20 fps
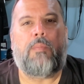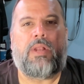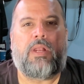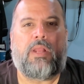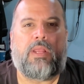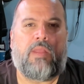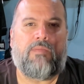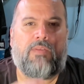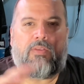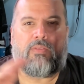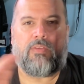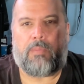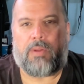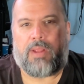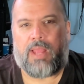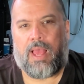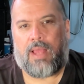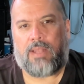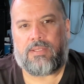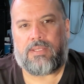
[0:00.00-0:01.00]
going to give you some
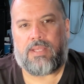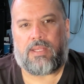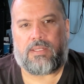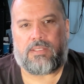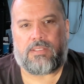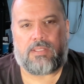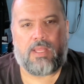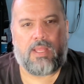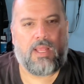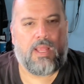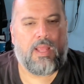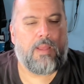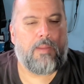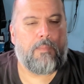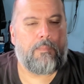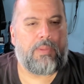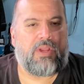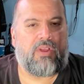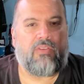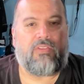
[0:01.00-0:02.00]
context
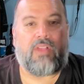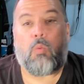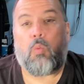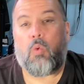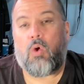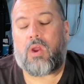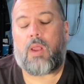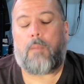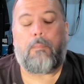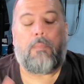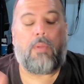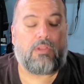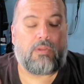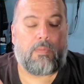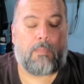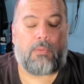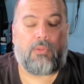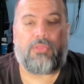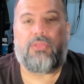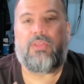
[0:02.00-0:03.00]
because I work on
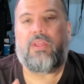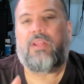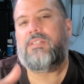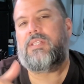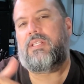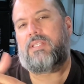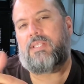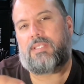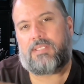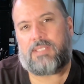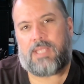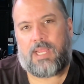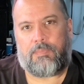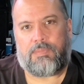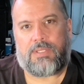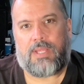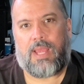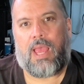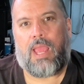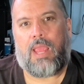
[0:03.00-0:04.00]
multiple things at the same
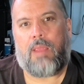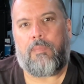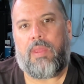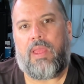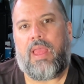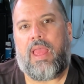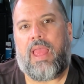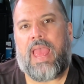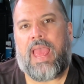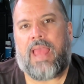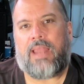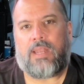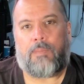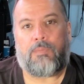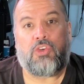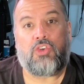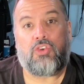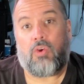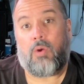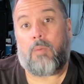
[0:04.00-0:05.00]
time, and I'm
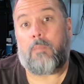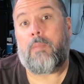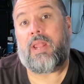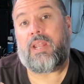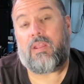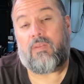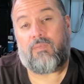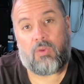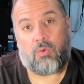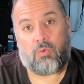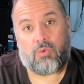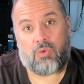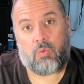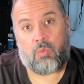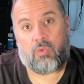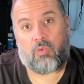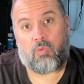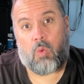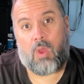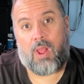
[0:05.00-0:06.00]
sure many of you
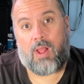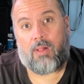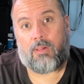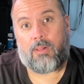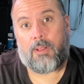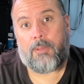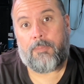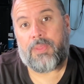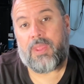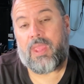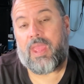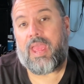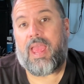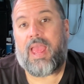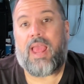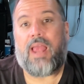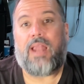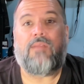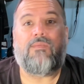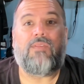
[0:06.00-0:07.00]
do as well.
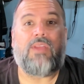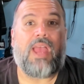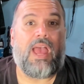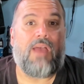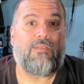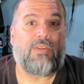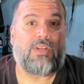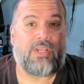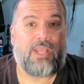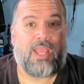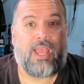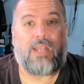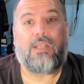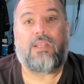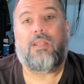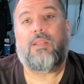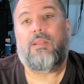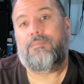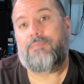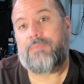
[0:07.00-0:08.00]
And if you haven't
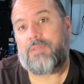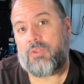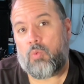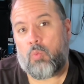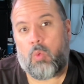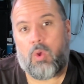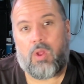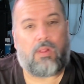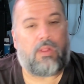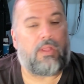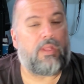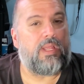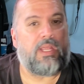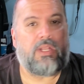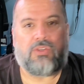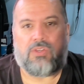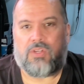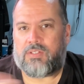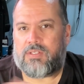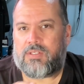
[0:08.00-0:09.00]
yet, you will.
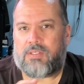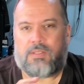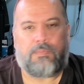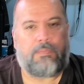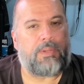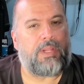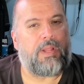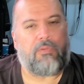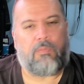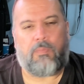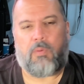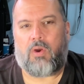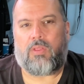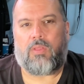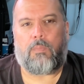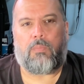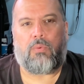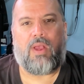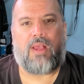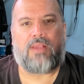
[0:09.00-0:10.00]
It just becomes part of
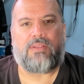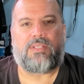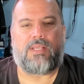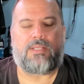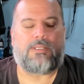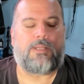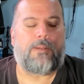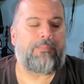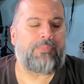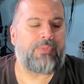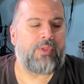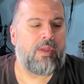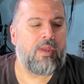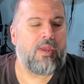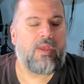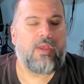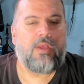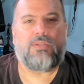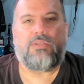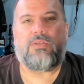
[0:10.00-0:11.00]
the process.
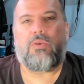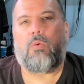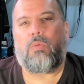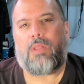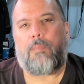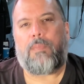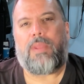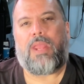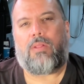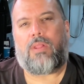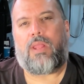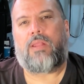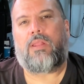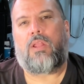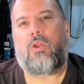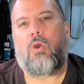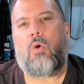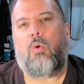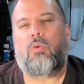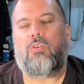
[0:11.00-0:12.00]
So let me outline the
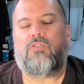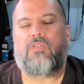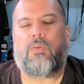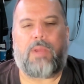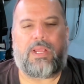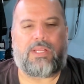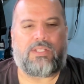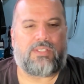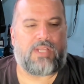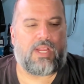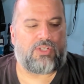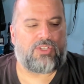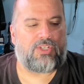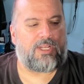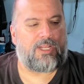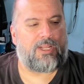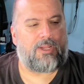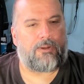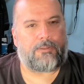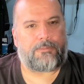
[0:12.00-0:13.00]
goals for my
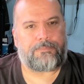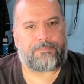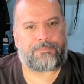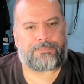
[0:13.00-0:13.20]
session here.